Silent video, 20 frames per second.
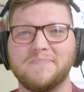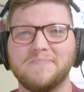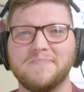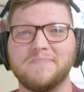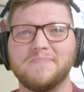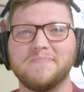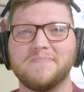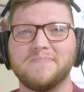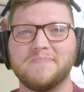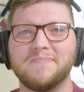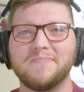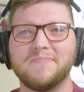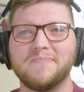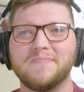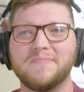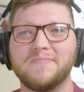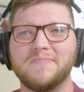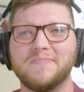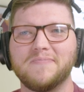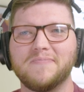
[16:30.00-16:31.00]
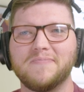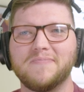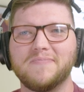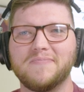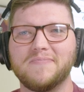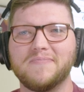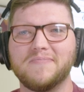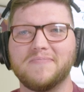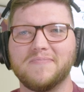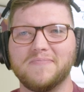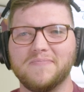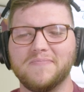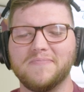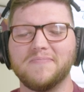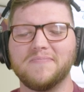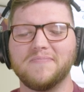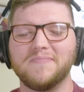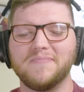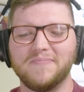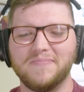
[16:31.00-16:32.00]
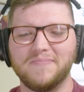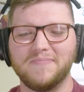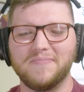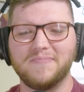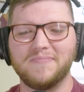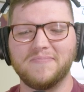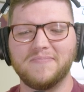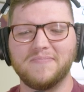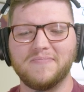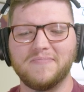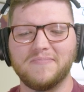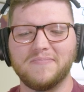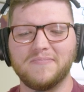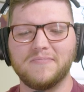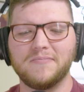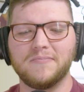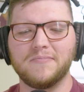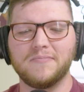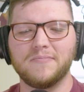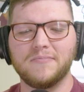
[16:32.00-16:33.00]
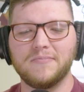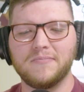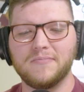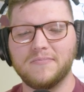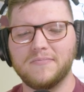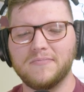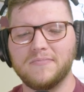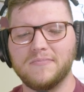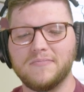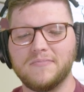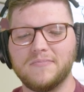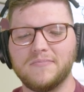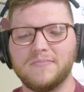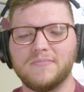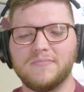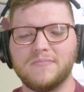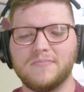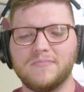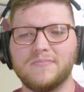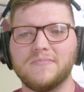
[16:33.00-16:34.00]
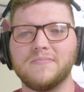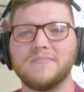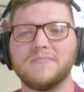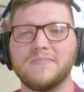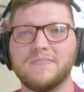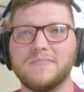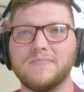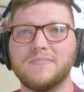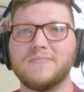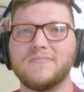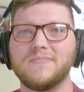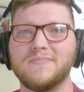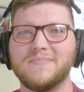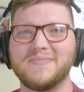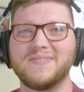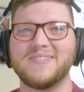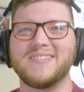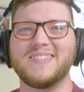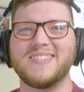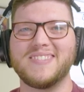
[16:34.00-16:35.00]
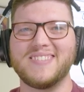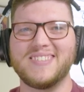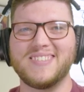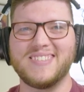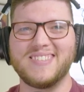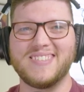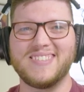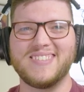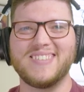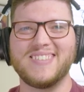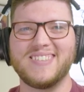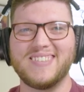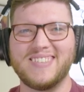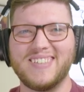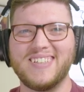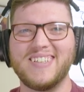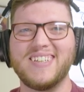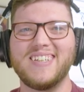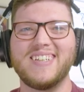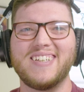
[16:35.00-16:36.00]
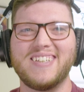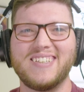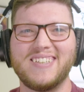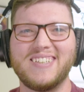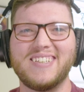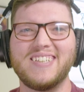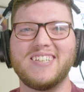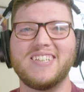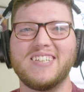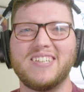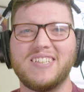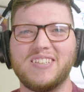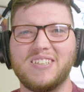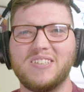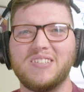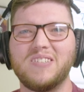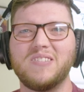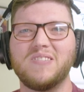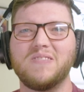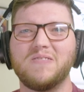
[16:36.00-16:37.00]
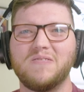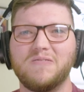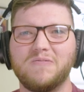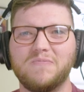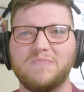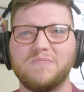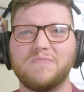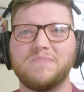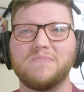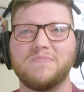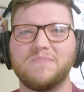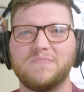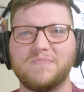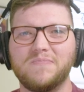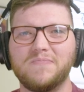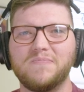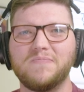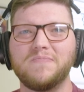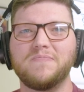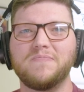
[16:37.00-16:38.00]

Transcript: The person shown says nothing.